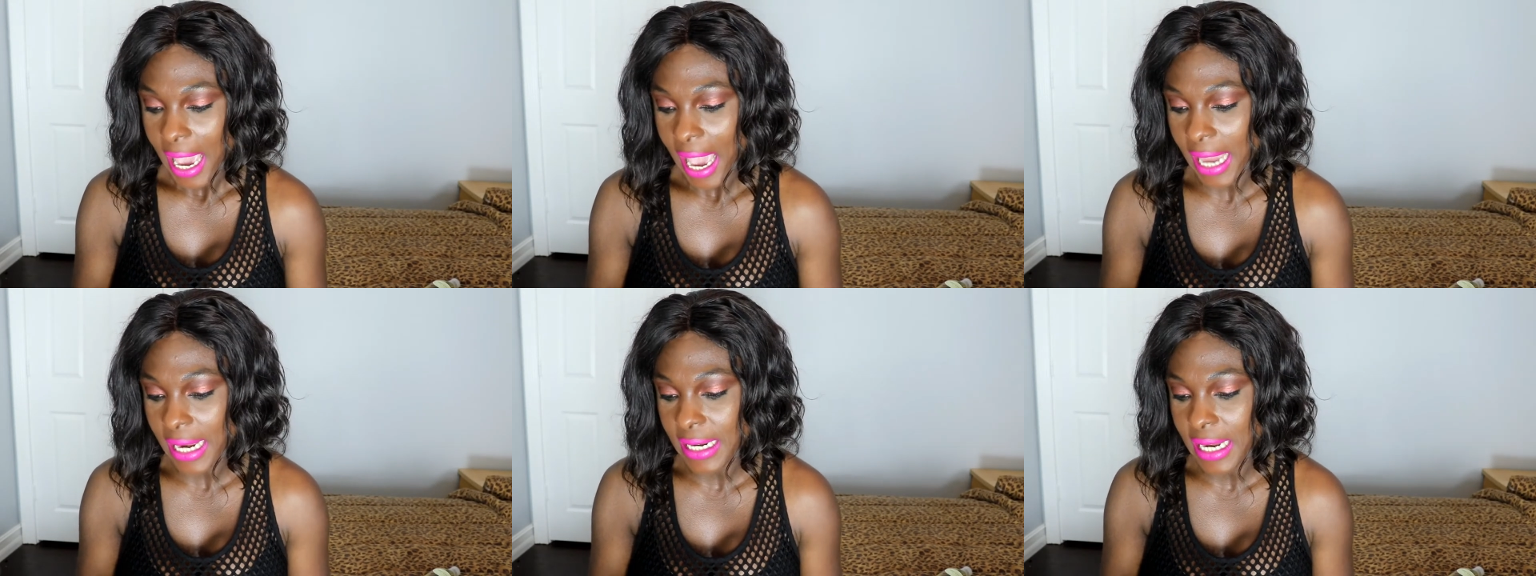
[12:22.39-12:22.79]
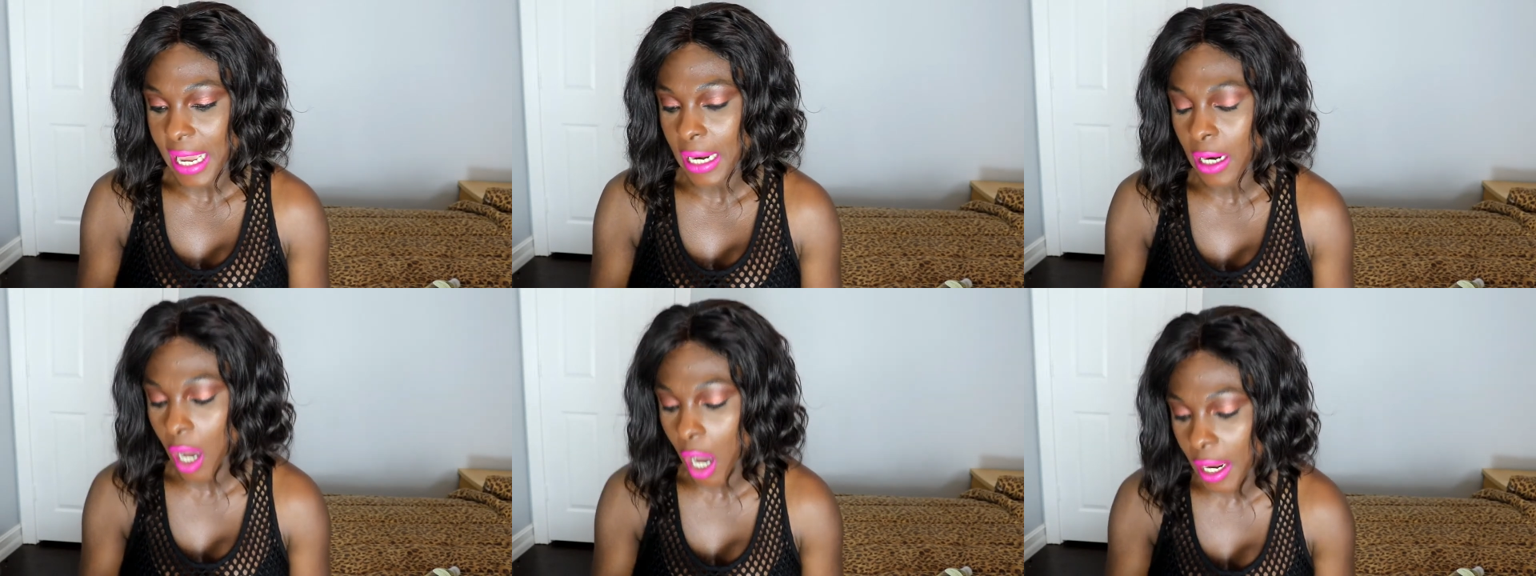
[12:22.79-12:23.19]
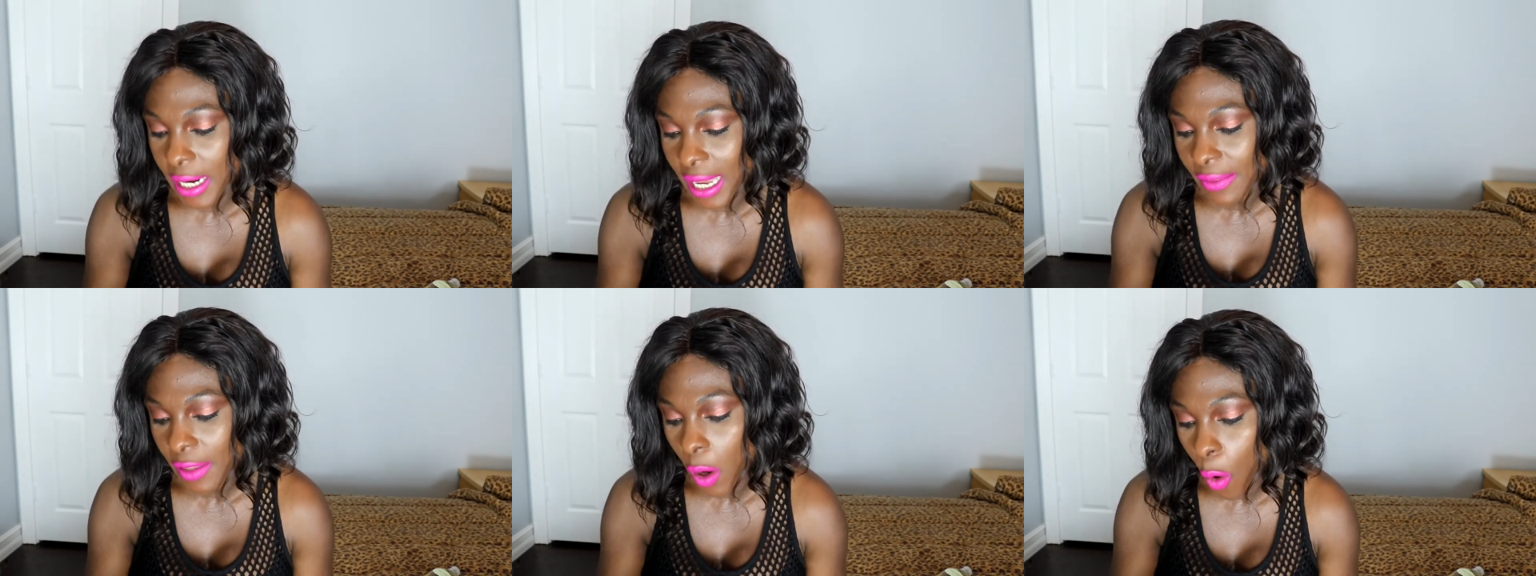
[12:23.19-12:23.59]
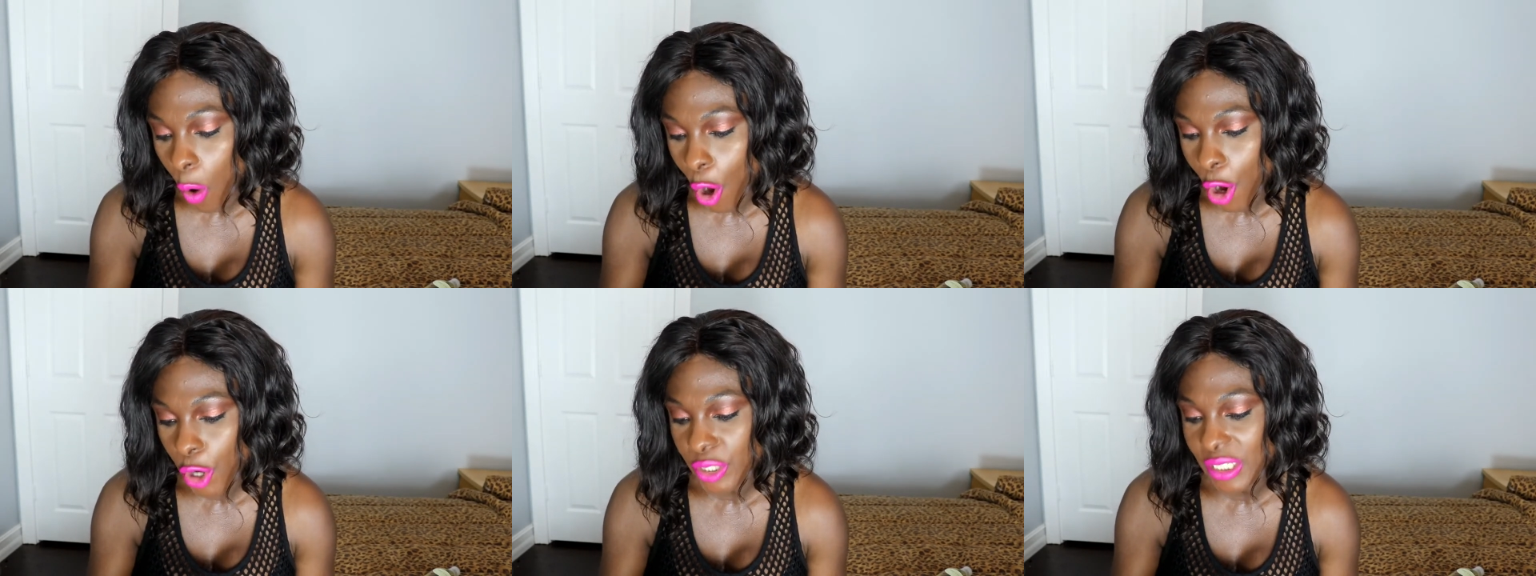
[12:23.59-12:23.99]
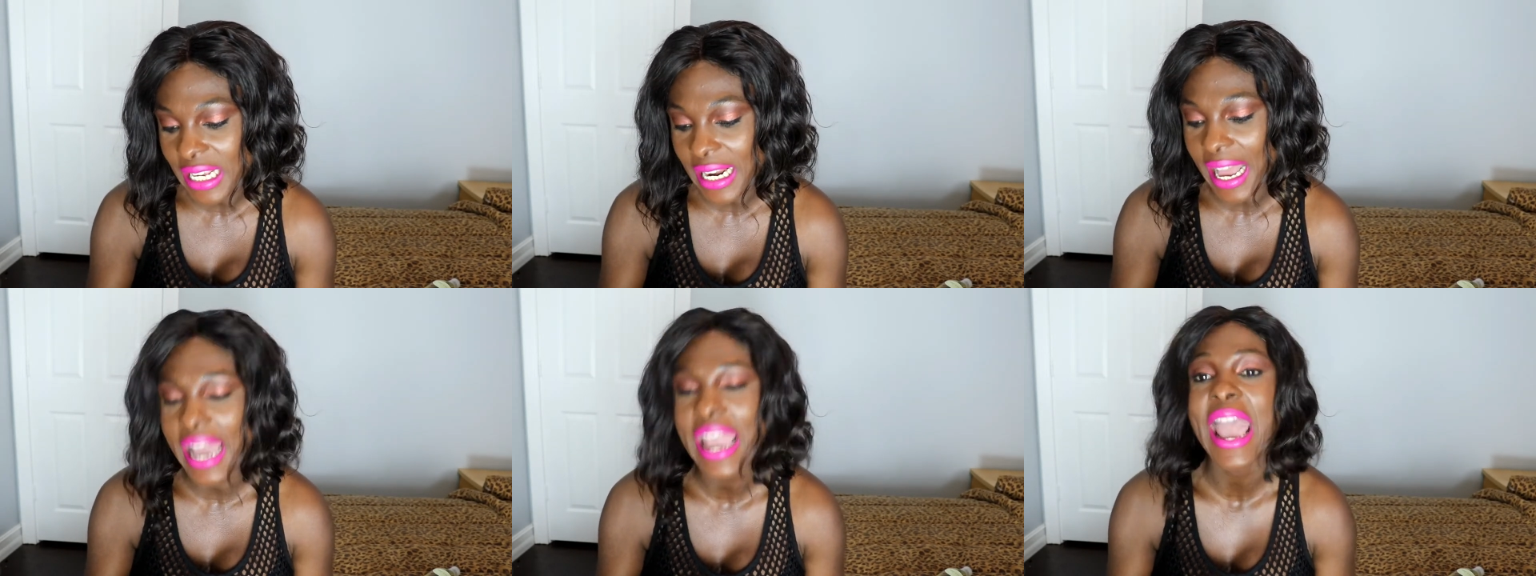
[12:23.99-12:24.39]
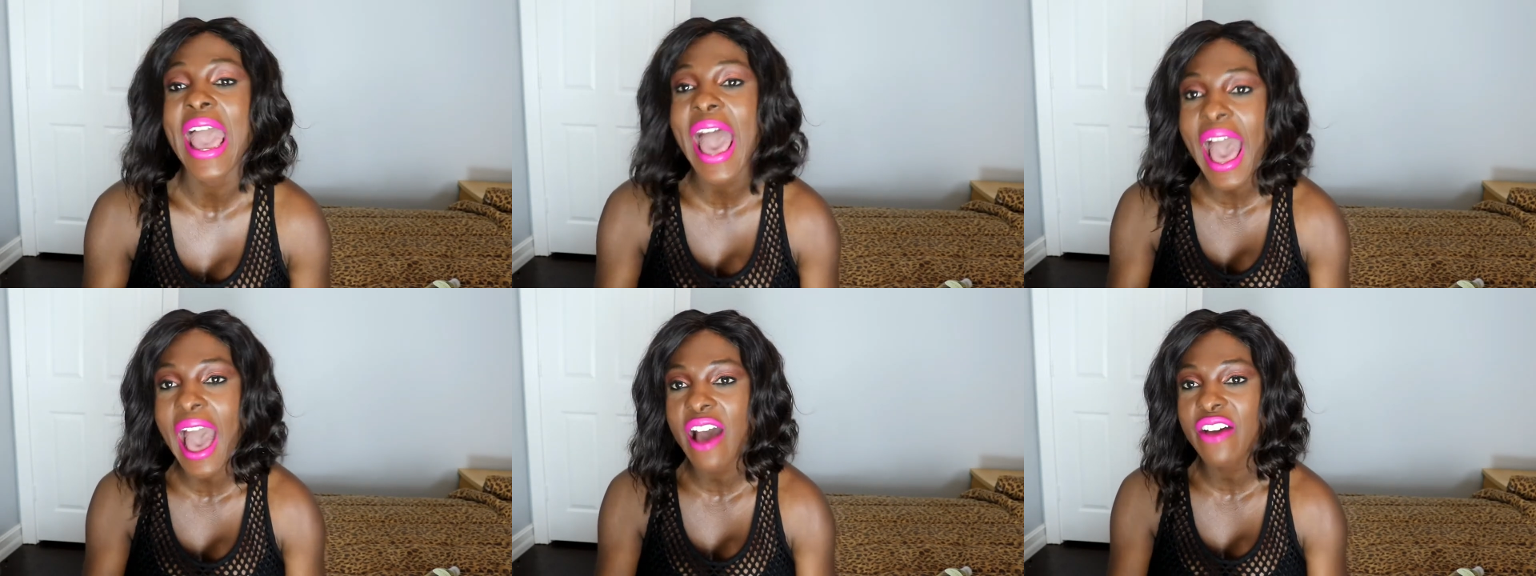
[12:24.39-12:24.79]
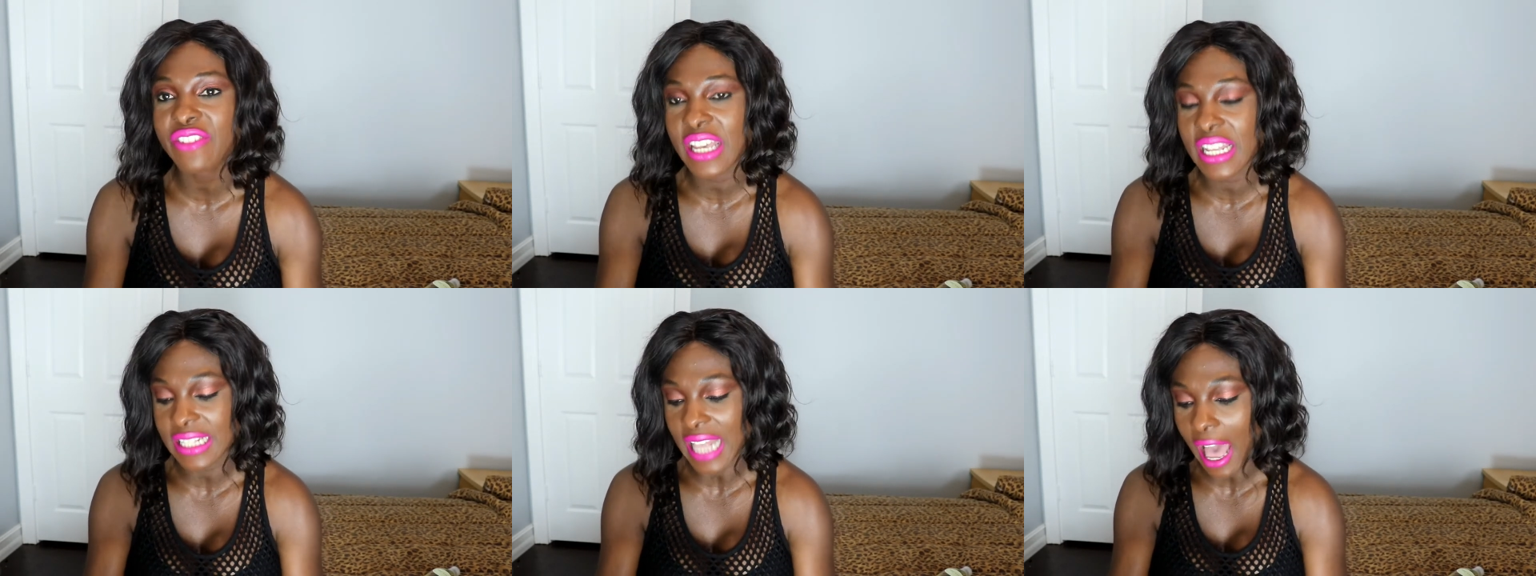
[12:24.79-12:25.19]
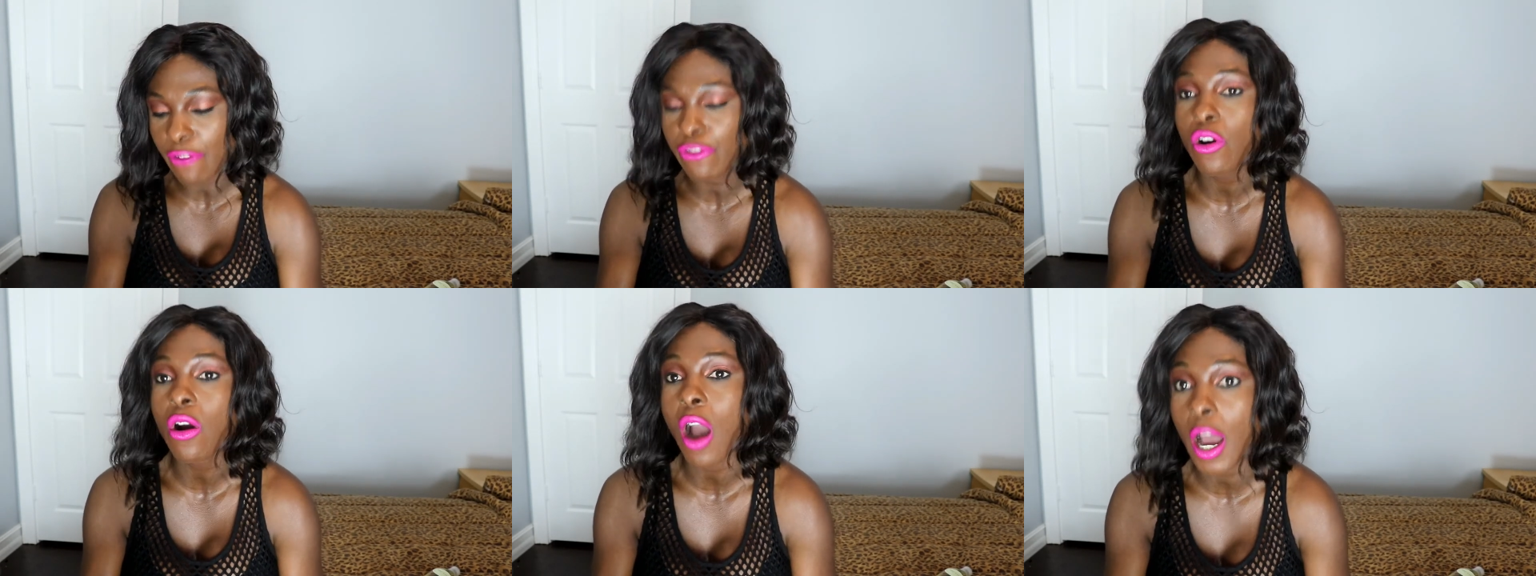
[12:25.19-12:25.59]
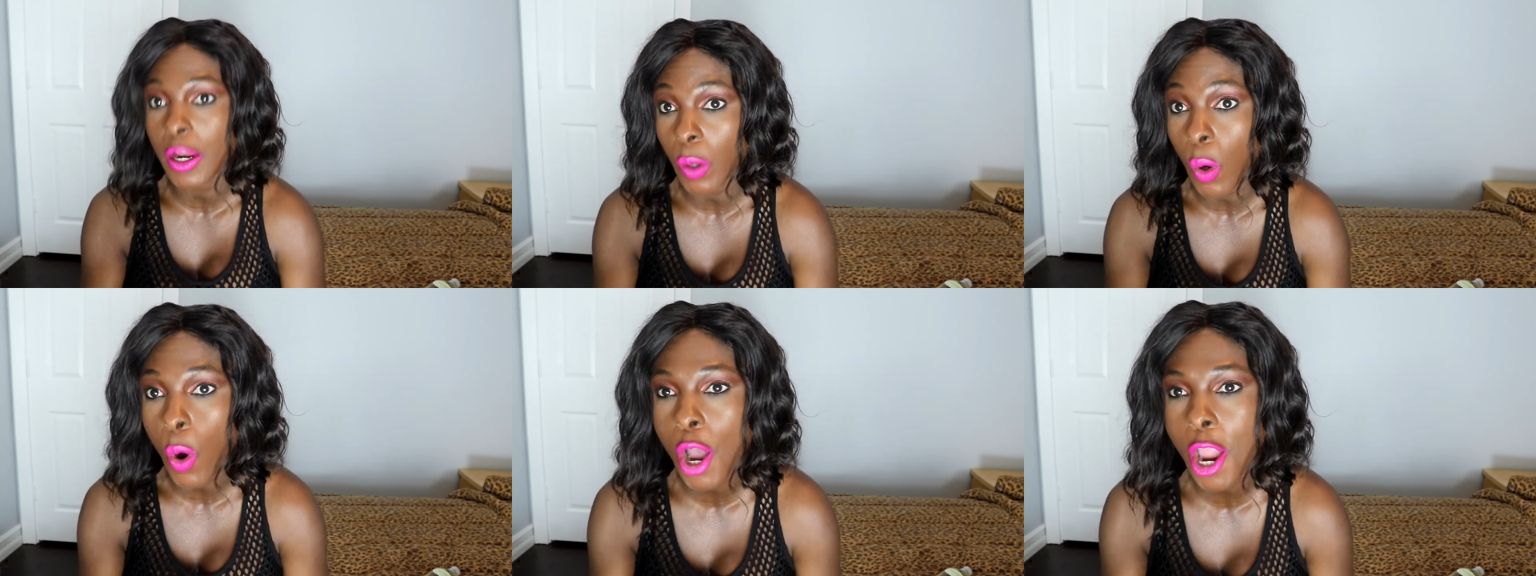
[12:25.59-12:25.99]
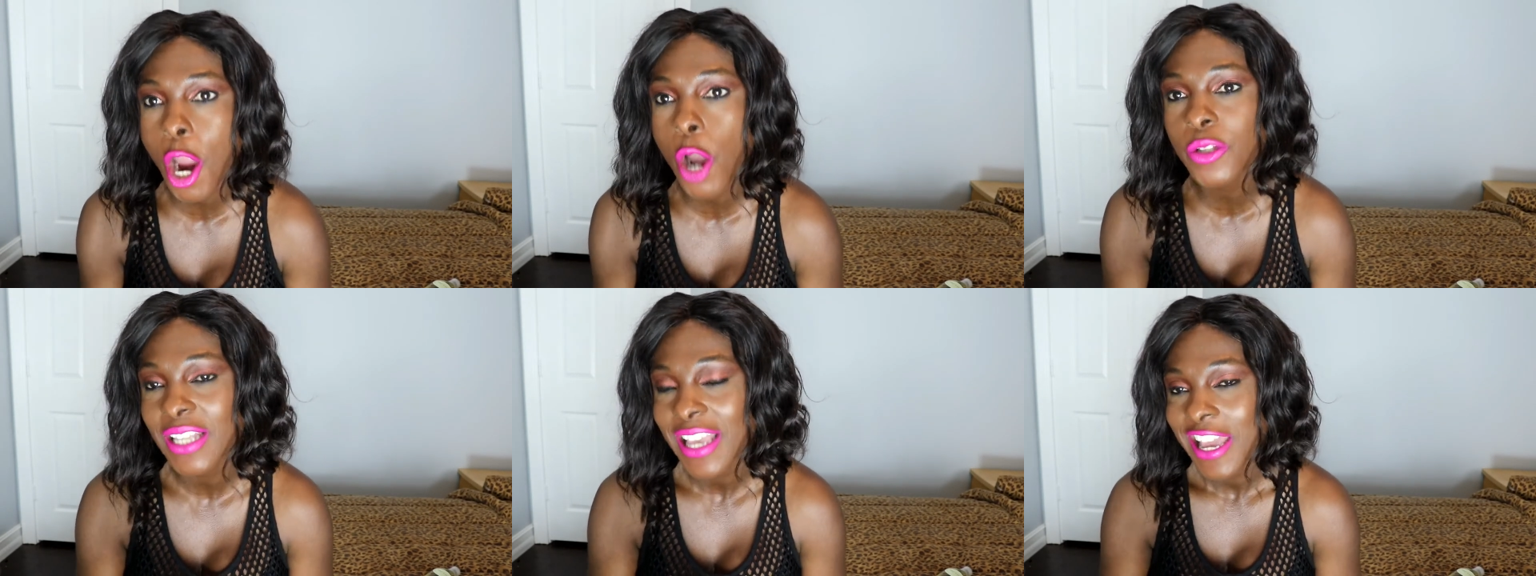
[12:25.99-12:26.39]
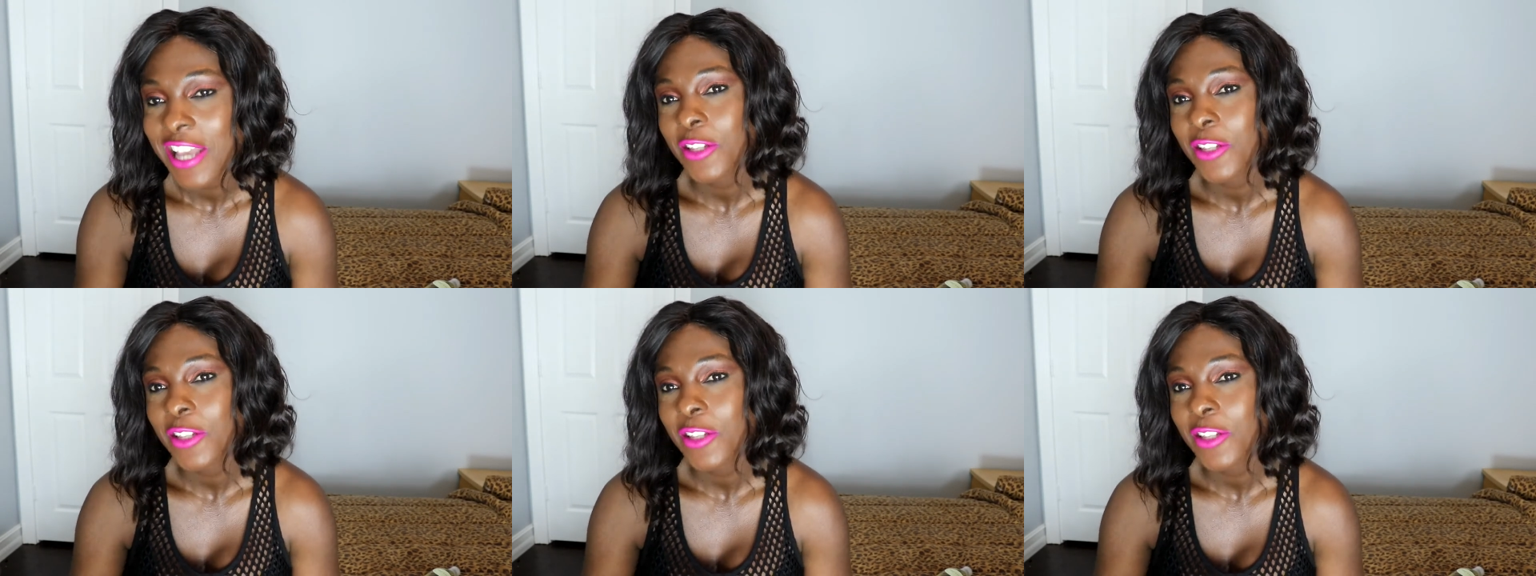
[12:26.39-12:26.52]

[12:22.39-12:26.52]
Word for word: And then another oils that I have is avocado oils.